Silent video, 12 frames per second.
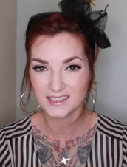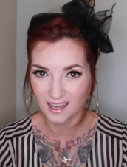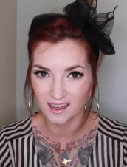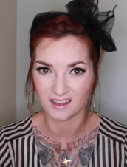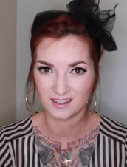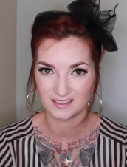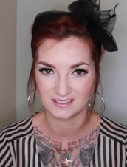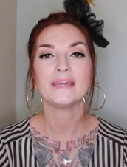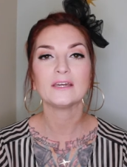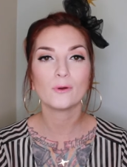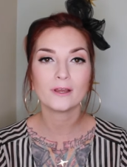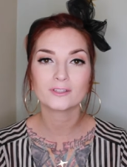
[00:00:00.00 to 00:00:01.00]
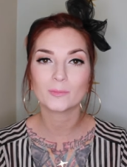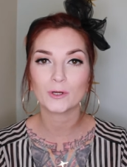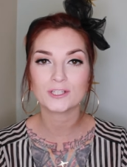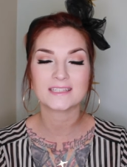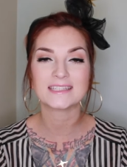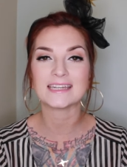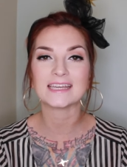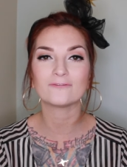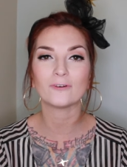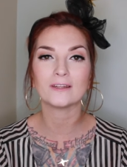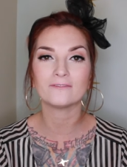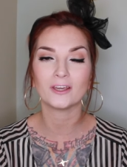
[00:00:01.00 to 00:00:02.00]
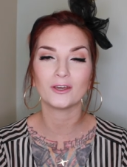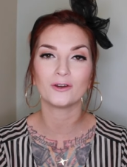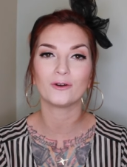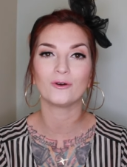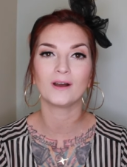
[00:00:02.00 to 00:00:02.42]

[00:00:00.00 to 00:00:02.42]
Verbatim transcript: Duh be aware of the person sitting in front of you.